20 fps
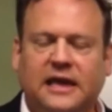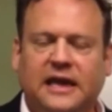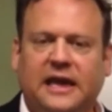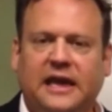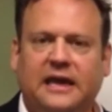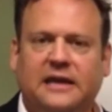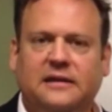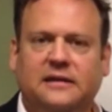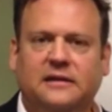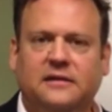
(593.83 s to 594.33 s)

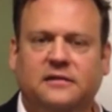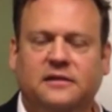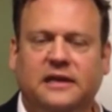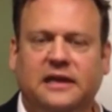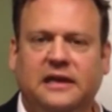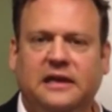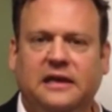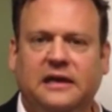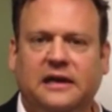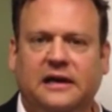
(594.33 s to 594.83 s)

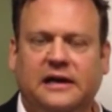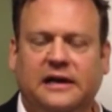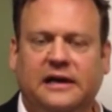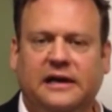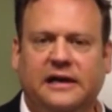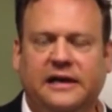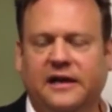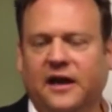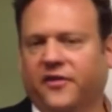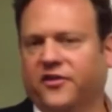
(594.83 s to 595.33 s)
In
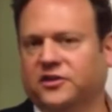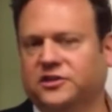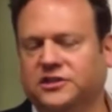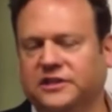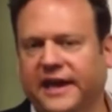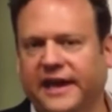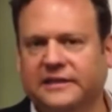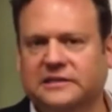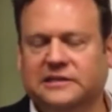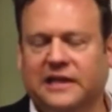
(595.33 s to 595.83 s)
other
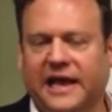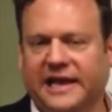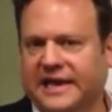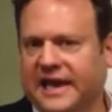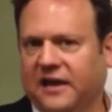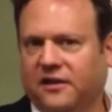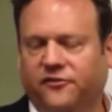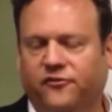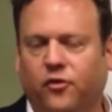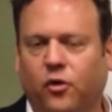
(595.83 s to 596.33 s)
states, like
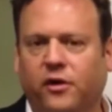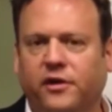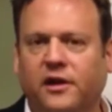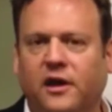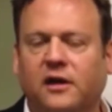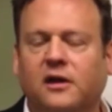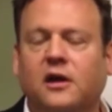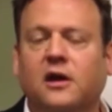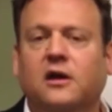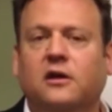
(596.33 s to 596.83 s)

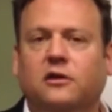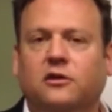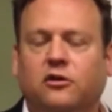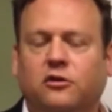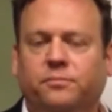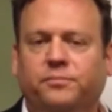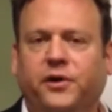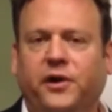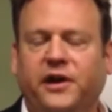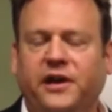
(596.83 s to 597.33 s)
California,
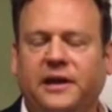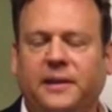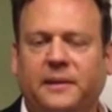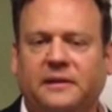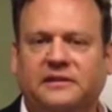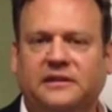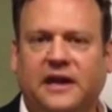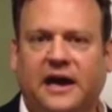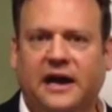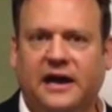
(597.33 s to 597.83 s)
you'd put it in
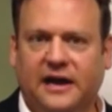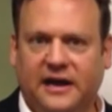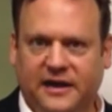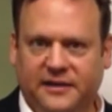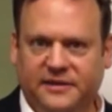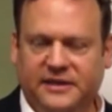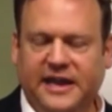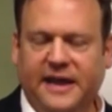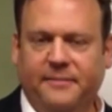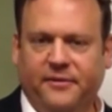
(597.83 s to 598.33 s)

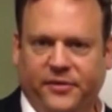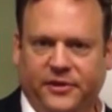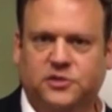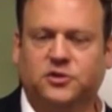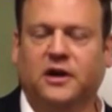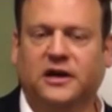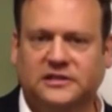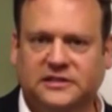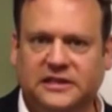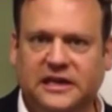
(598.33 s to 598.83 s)
the name of the
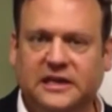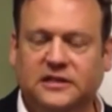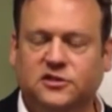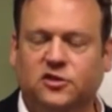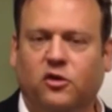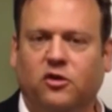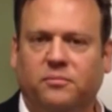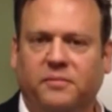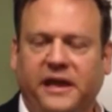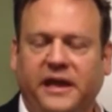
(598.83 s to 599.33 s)
trustee.
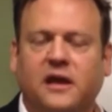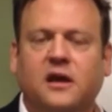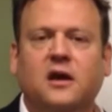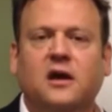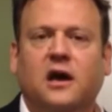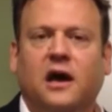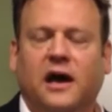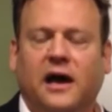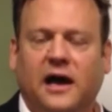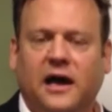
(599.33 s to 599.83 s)
So it would be
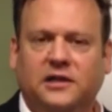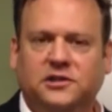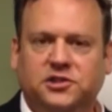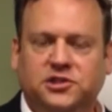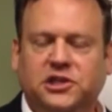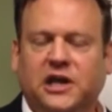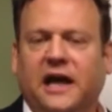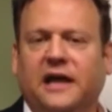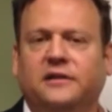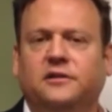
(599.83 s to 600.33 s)

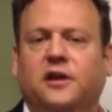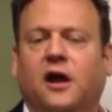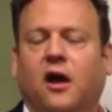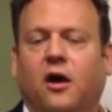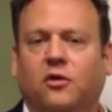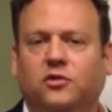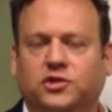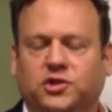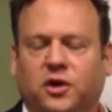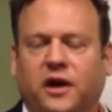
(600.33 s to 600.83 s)
John
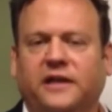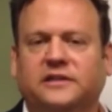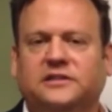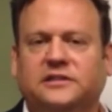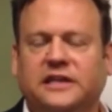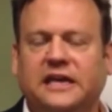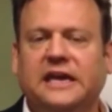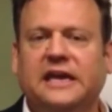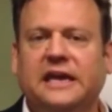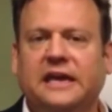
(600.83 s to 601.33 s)
Doe,
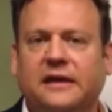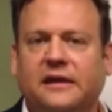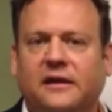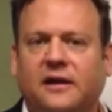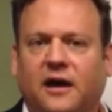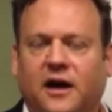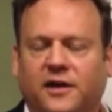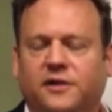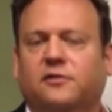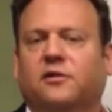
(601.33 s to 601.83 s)
trustee,
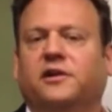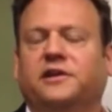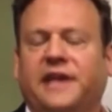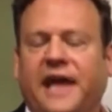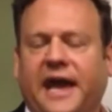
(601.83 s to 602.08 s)
under a